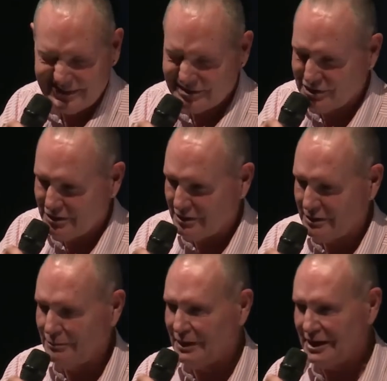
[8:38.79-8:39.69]
Shh,
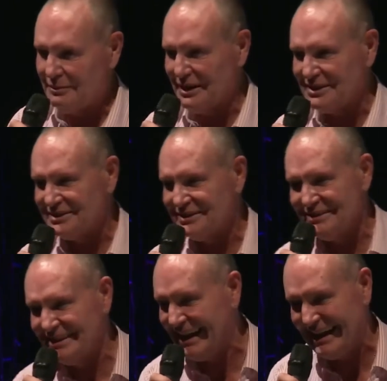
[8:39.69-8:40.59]
man of match.
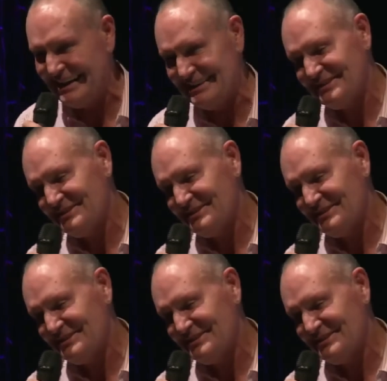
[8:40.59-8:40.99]
Nah.